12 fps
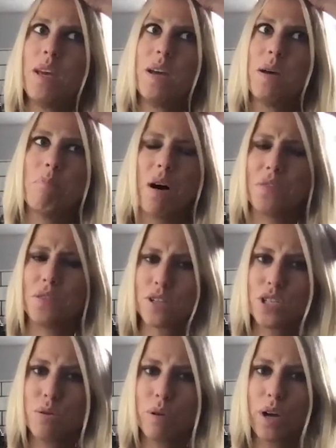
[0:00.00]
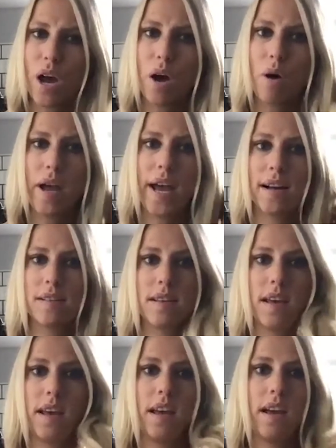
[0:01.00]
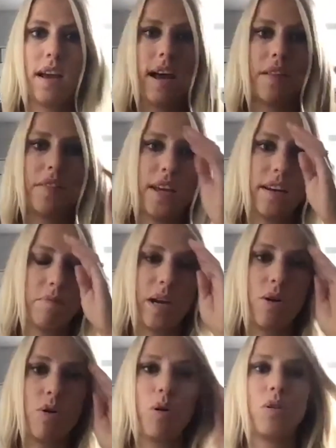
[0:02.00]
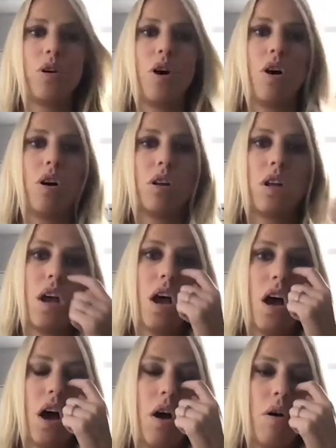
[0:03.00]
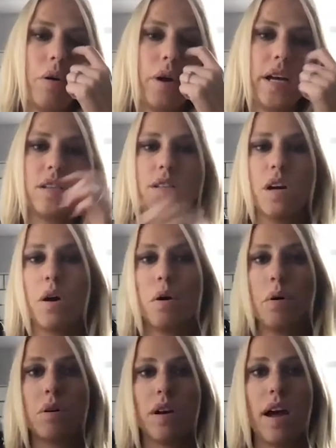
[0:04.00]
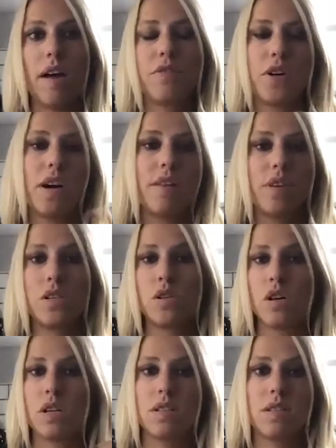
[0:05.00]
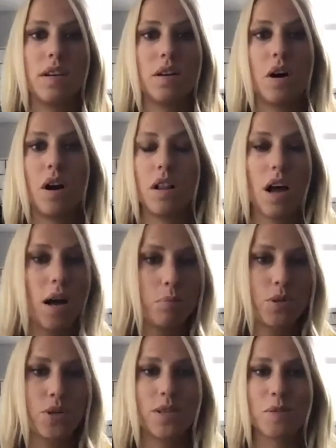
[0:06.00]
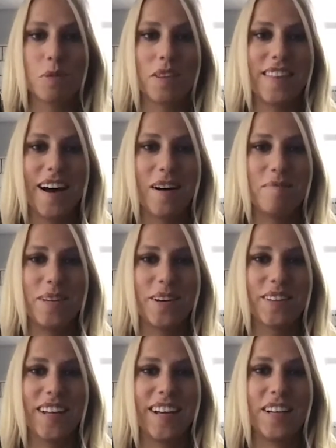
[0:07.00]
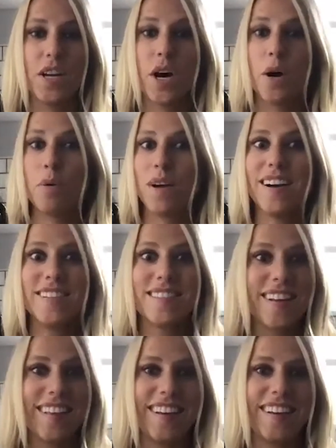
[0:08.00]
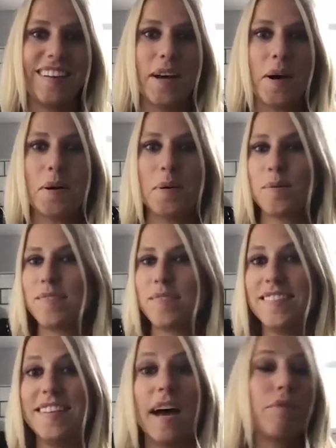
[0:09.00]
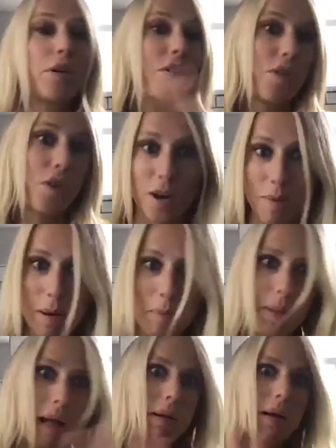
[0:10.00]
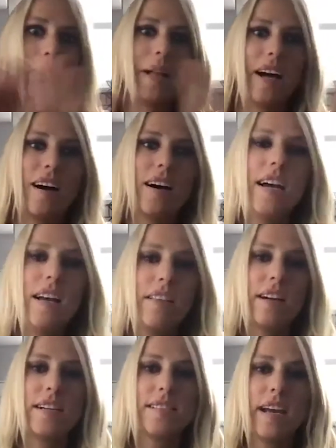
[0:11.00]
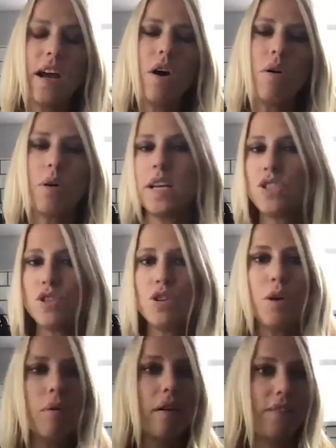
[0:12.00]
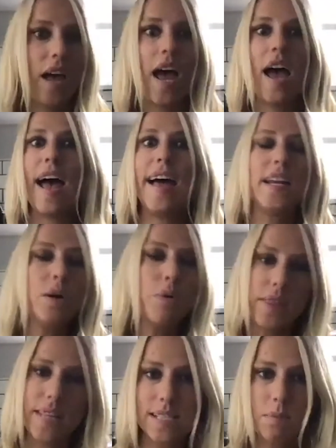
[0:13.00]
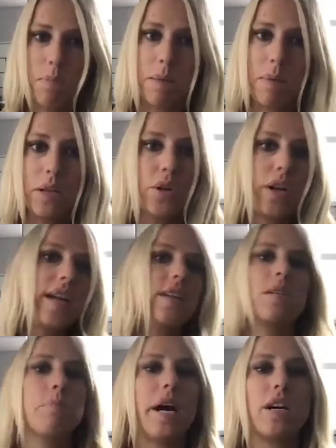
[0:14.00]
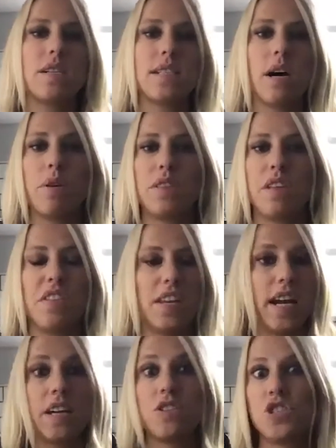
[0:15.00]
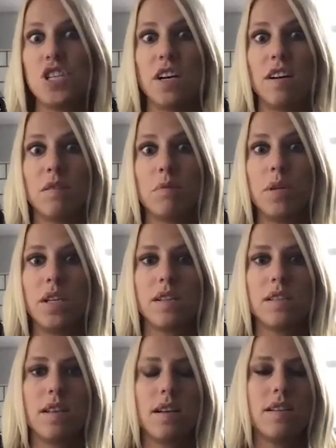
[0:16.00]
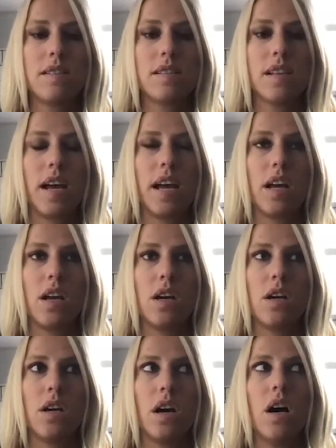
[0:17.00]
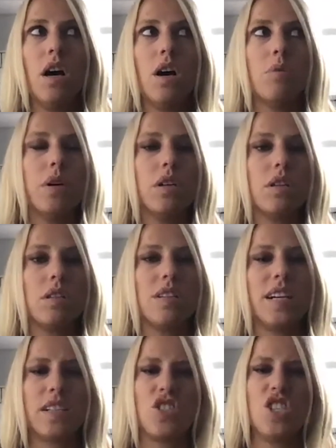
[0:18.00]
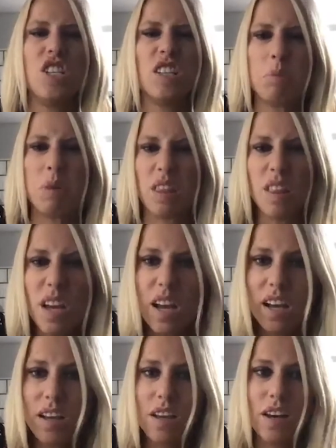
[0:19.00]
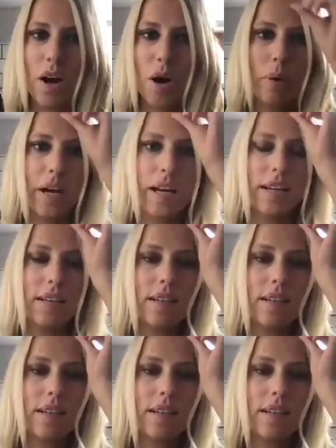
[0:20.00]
a month or two ago asking at the end of my cold call, okay, so after I've exhausted all options with them, like, no, not selling, no, never thought about blah, blah, blah. And I say, oh, okay, do you know of anyone that's maybe looking to buy or sell within the next year? Because then it's like, oh, well, the next year, let me think, but